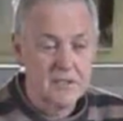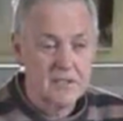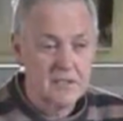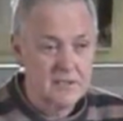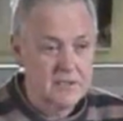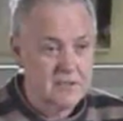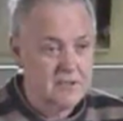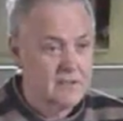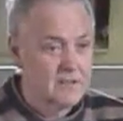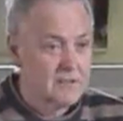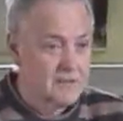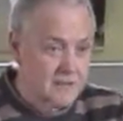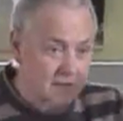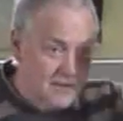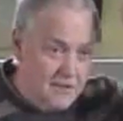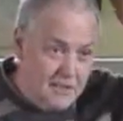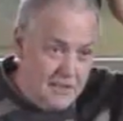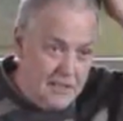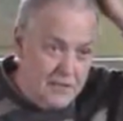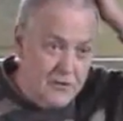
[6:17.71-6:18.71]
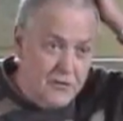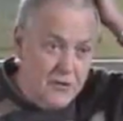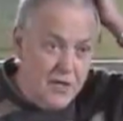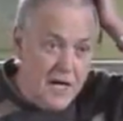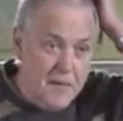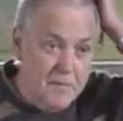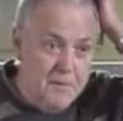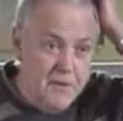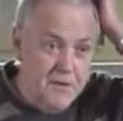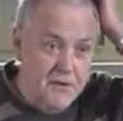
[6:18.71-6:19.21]
that's an
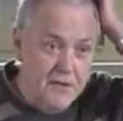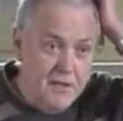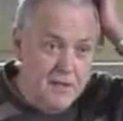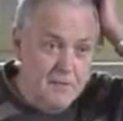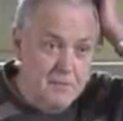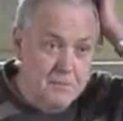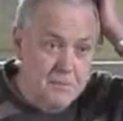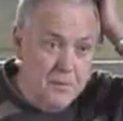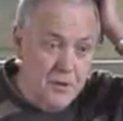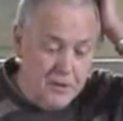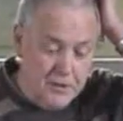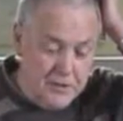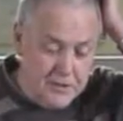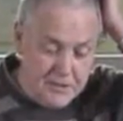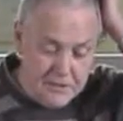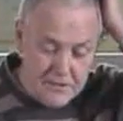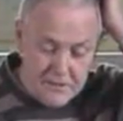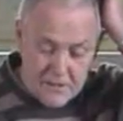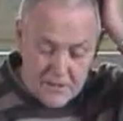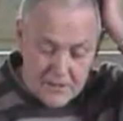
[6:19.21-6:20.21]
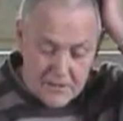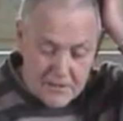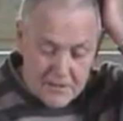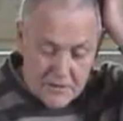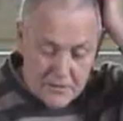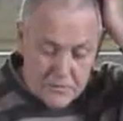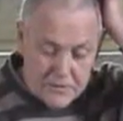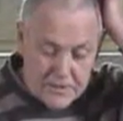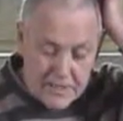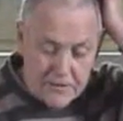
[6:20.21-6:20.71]
unhappy thing.
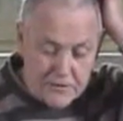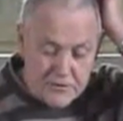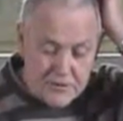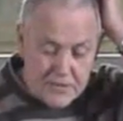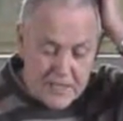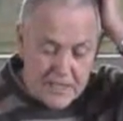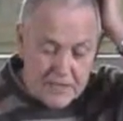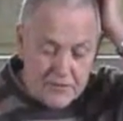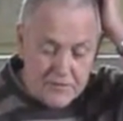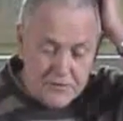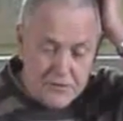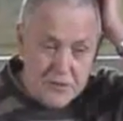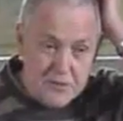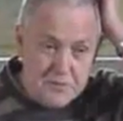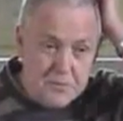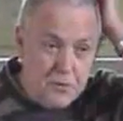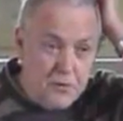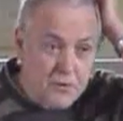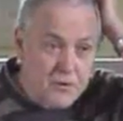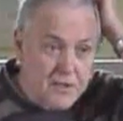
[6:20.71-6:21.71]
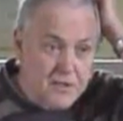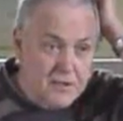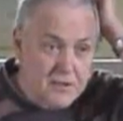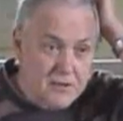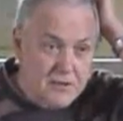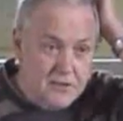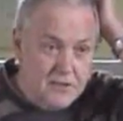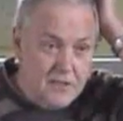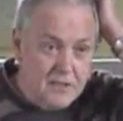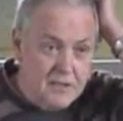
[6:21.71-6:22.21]
Without a doubt, this book
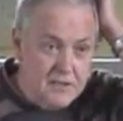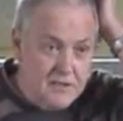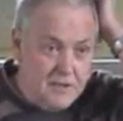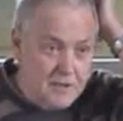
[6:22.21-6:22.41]
is